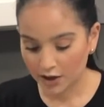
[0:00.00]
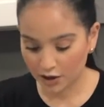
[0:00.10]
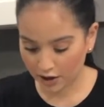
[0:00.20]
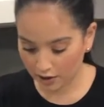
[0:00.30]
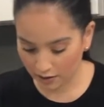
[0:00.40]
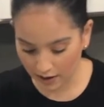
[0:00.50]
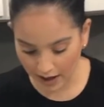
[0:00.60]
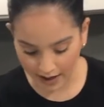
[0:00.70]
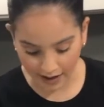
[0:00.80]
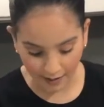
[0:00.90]
And you're going to go
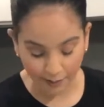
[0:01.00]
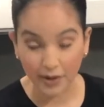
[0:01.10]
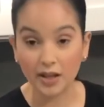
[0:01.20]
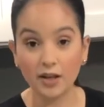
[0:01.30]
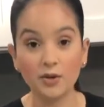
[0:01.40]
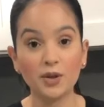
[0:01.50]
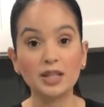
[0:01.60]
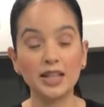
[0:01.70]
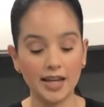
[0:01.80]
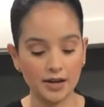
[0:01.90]
ahead and peel the
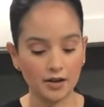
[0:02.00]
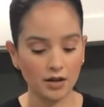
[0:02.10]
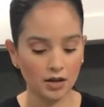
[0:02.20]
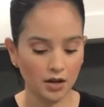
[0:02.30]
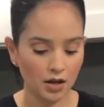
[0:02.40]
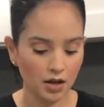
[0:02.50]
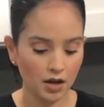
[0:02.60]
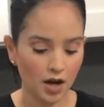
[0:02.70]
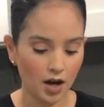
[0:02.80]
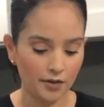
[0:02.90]
layer
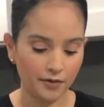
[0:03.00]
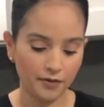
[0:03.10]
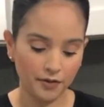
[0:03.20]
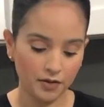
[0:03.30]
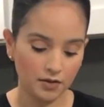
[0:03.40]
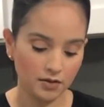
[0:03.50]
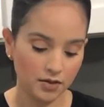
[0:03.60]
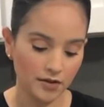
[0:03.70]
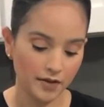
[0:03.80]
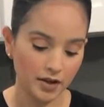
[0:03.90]
off
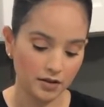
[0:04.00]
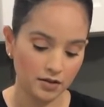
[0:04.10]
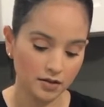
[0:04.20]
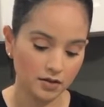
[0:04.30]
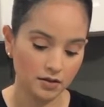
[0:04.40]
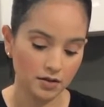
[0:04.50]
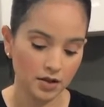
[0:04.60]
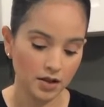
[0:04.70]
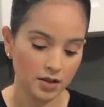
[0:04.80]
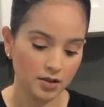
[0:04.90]
of it,
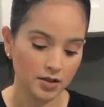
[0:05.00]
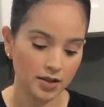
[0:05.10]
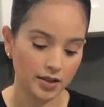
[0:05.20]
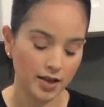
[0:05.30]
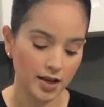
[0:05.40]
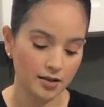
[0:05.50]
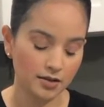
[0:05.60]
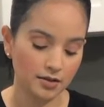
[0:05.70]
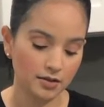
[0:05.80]
just like that.